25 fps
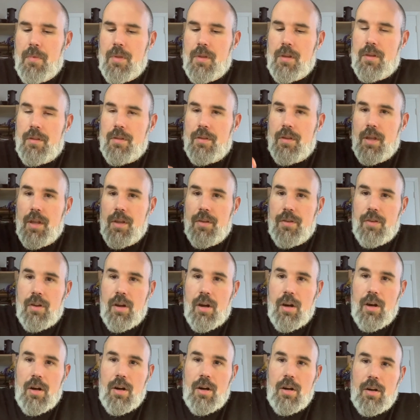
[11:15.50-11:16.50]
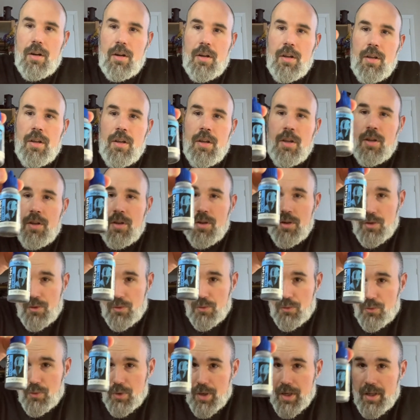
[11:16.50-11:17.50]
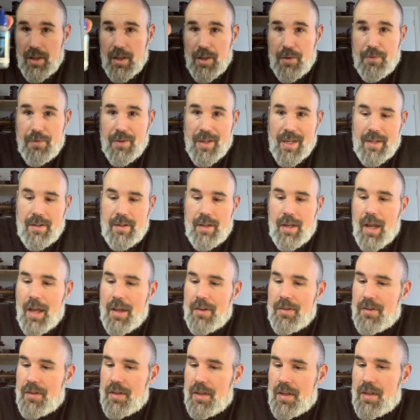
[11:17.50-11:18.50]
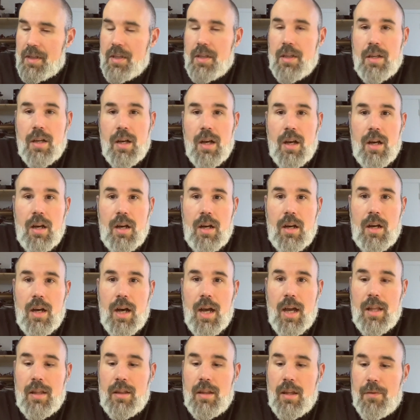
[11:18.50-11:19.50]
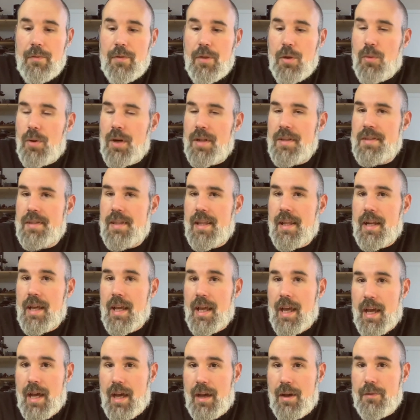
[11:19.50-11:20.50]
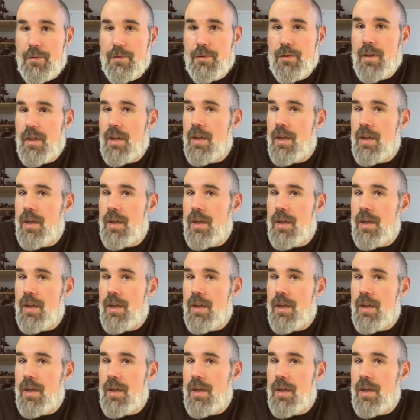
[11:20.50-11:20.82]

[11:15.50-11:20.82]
These are really fantastic. I love the ones that I have.